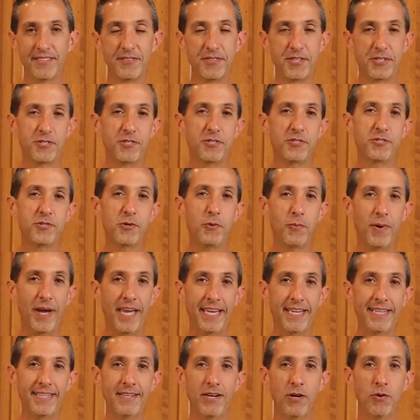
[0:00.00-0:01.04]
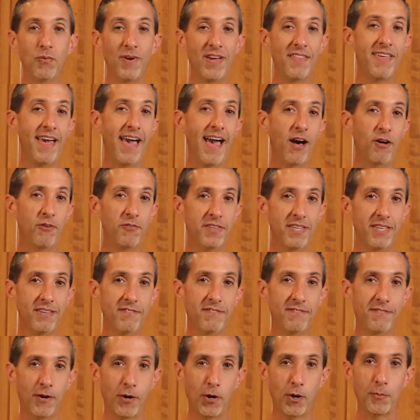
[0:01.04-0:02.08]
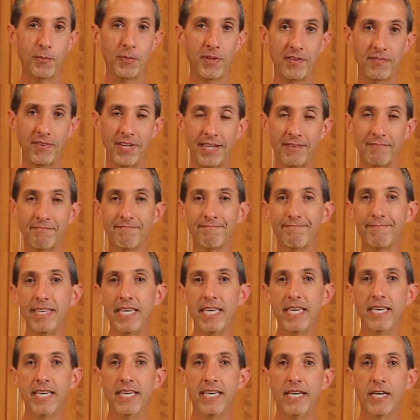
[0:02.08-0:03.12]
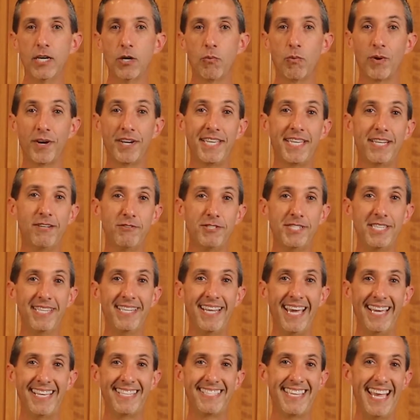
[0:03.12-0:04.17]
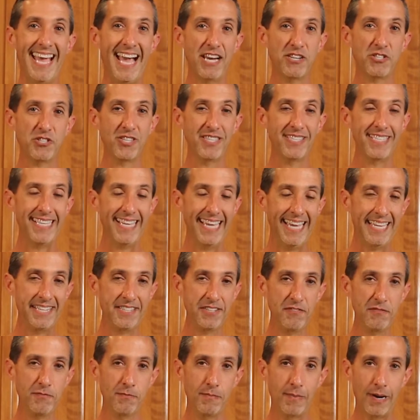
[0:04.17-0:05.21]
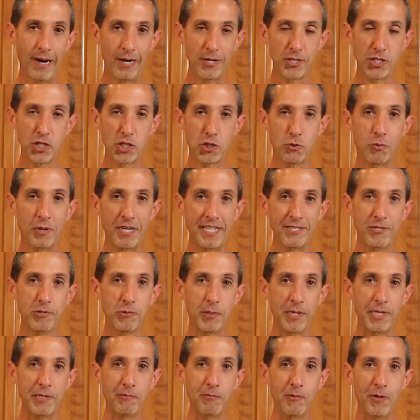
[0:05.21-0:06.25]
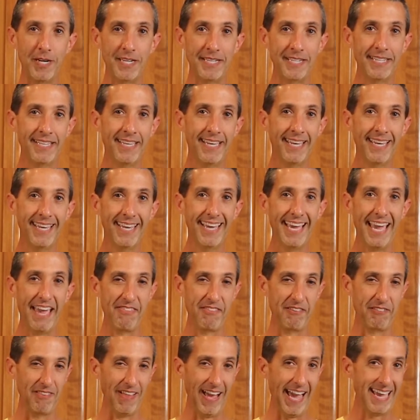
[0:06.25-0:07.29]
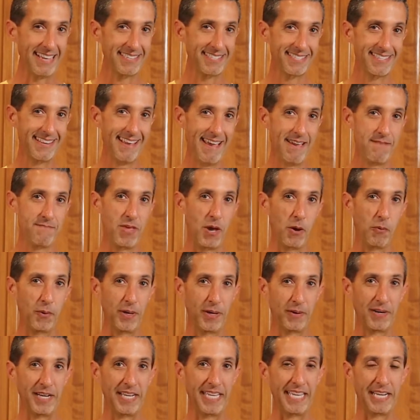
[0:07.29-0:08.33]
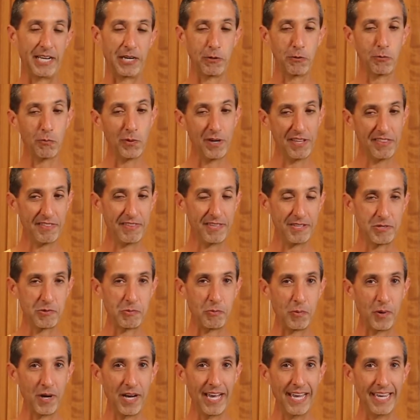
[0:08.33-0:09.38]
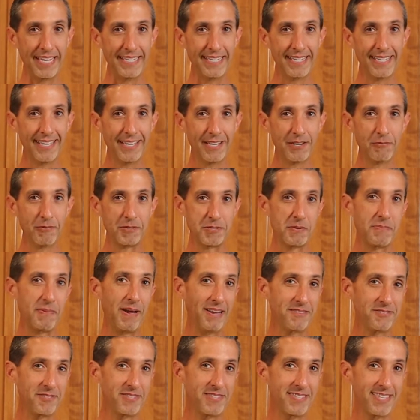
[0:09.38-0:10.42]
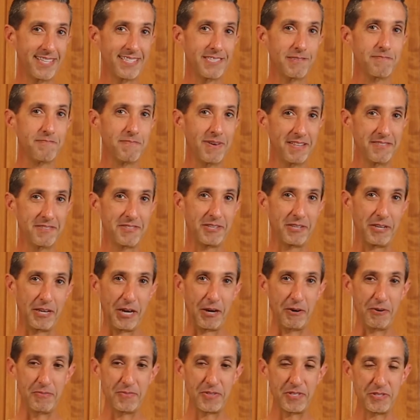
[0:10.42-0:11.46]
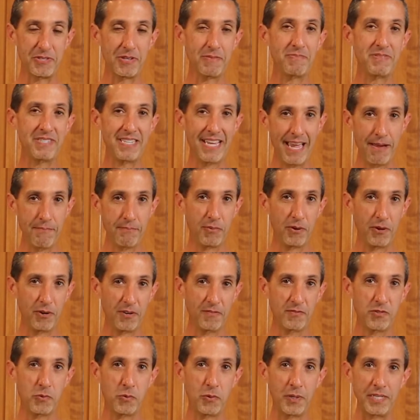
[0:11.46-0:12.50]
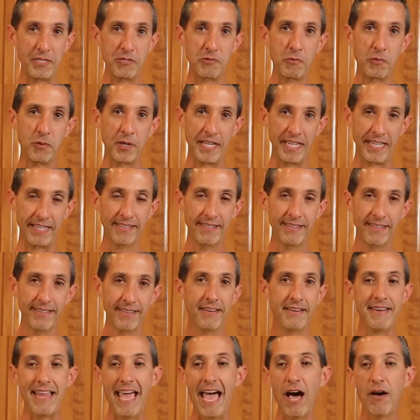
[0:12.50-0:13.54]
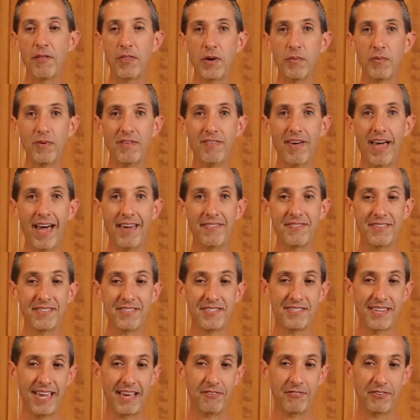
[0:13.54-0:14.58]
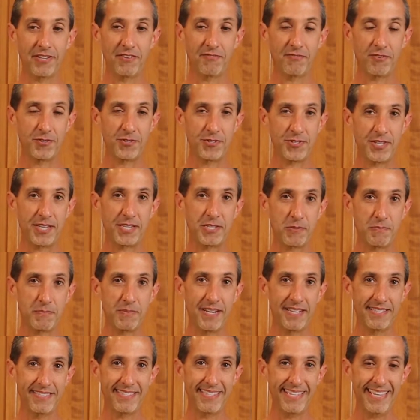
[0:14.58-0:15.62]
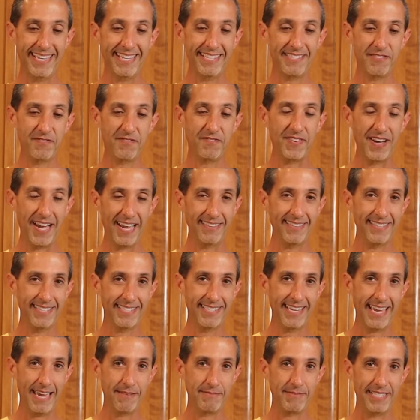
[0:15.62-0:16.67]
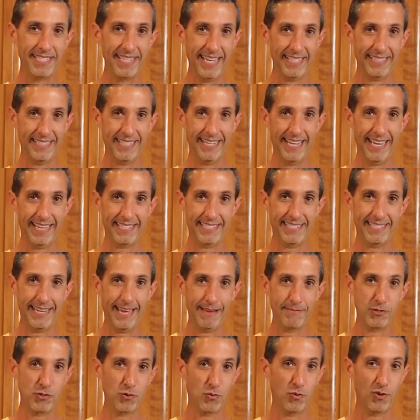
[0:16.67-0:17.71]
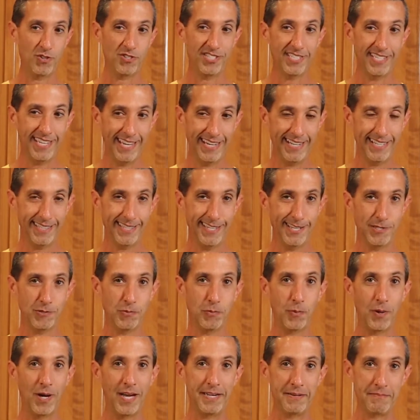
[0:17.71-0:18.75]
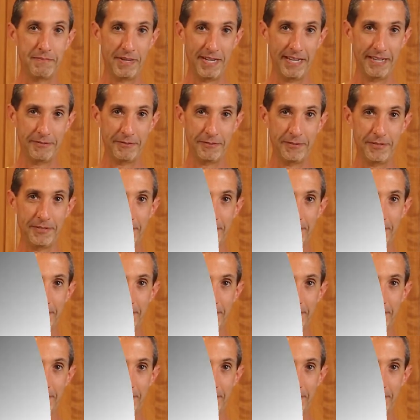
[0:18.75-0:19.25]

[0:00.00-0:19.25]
this is Dwayne with Healthy Farm Living. We're here today, it's actually the end of March 2021, and the last time that we were here with this wine was about 6 months ago. It was September of 2020. Now that we've had this settling for 6 months, it's finally time to take the next step towards getting this wine bottled.